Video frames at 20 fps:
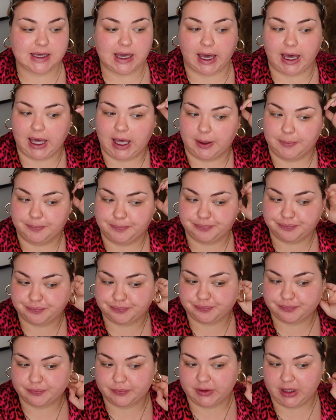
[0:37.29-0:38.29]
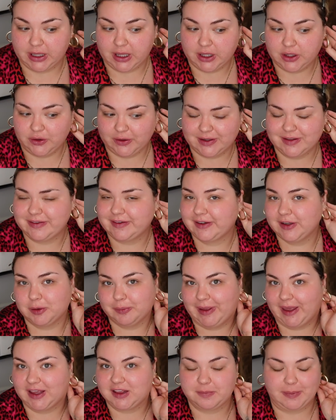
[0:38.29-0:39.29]
Um, you can still
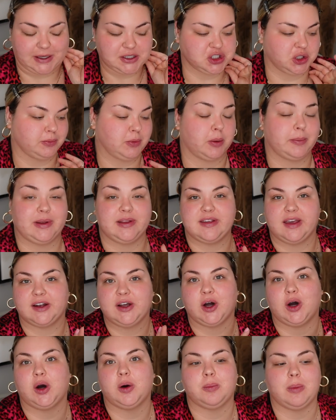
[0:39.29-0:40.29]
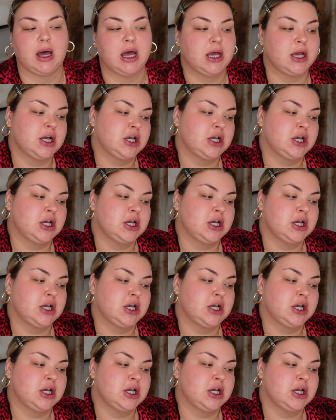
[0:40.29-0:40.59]
make special moments at home.